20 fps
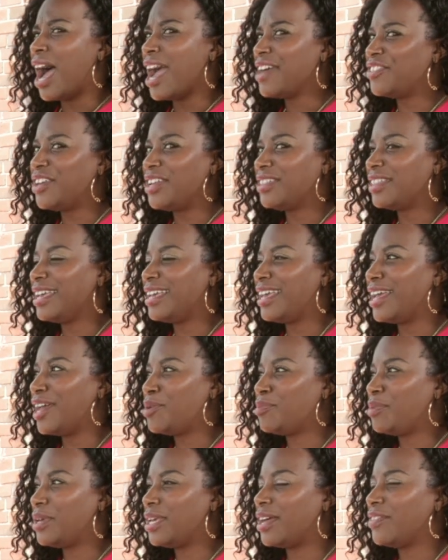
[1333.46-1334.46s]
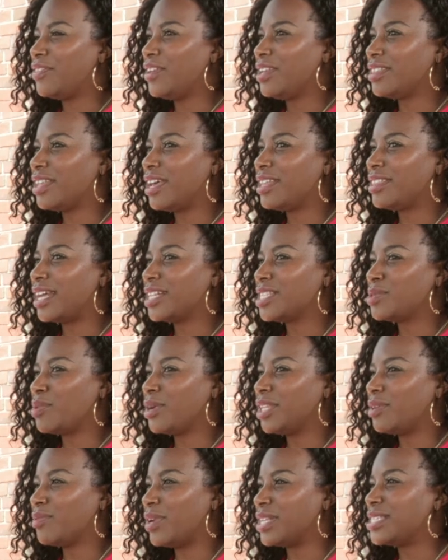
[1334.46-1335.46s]
I think they can be. I think that's
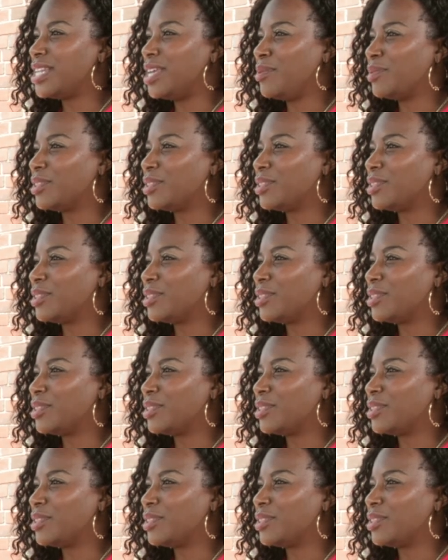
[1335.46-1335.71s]
why they resonate